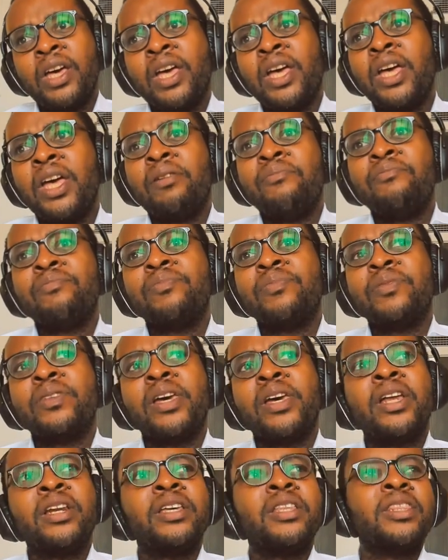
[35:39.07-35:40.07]
And
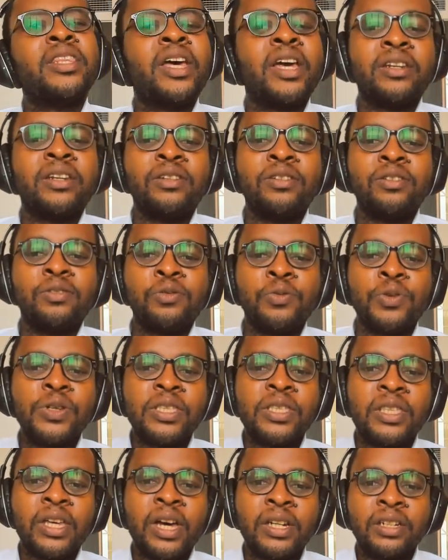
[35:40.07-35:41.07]
in that,
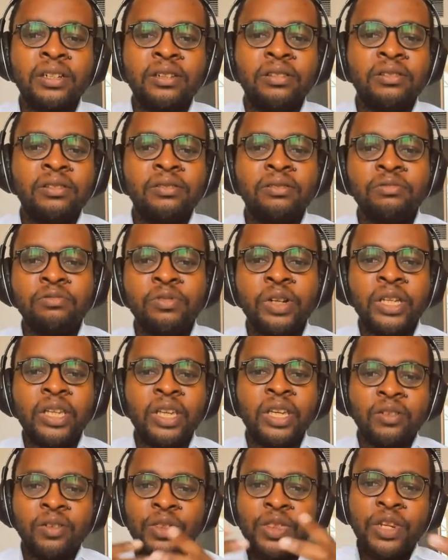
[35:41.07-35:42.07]
we started
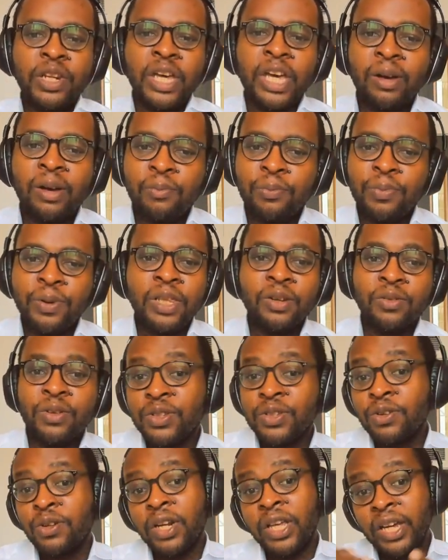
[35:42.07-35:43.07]
working within a company that
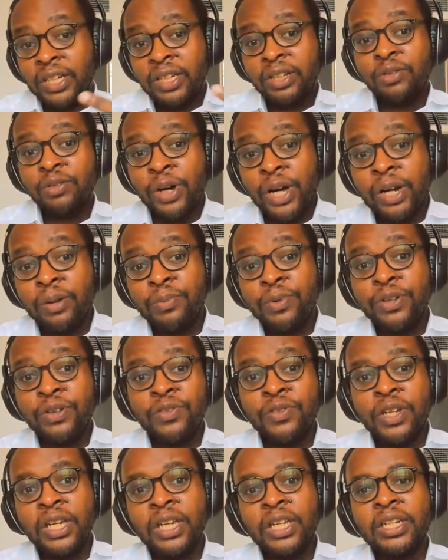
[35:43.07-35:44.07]
was collecting quite a bit
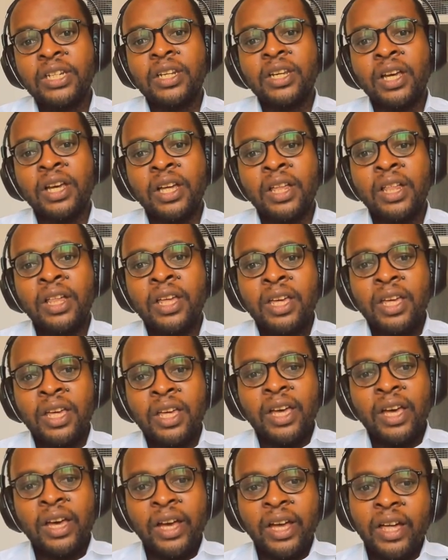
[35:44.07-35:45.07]
of data,
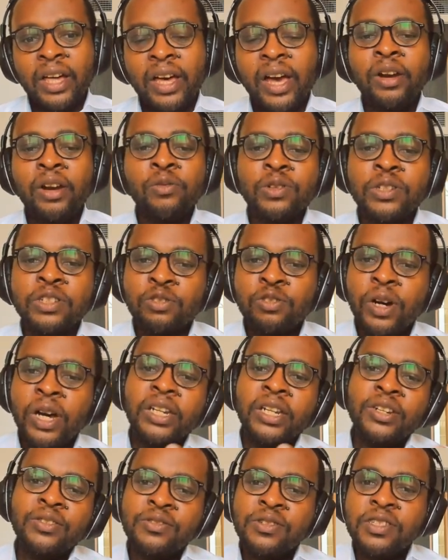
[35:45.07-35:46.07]
and was
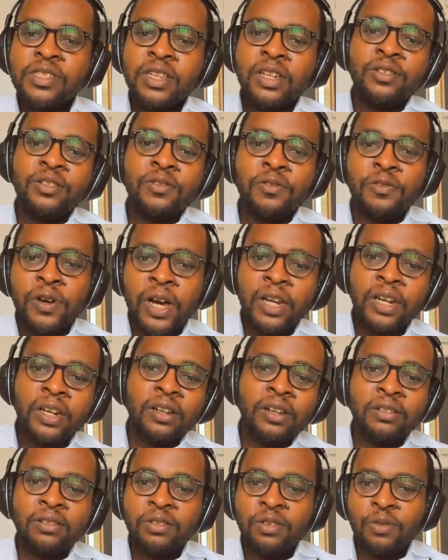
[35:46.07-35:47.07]
quite interesting to find
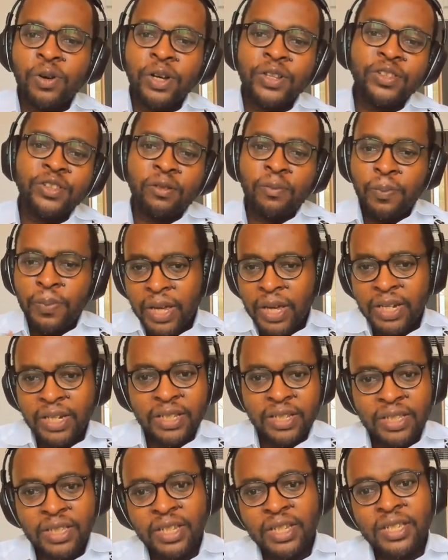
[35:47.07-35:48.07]
out, what sort of
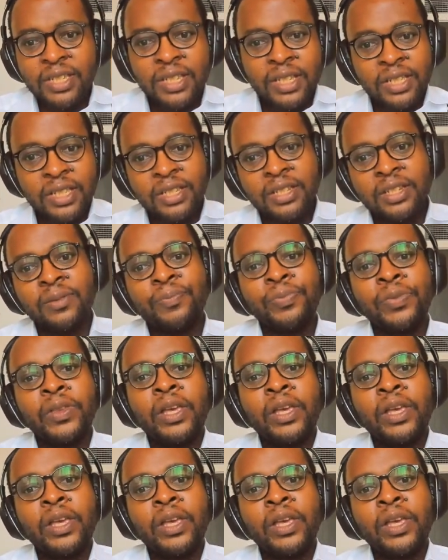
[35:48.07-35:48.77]
patterns exist.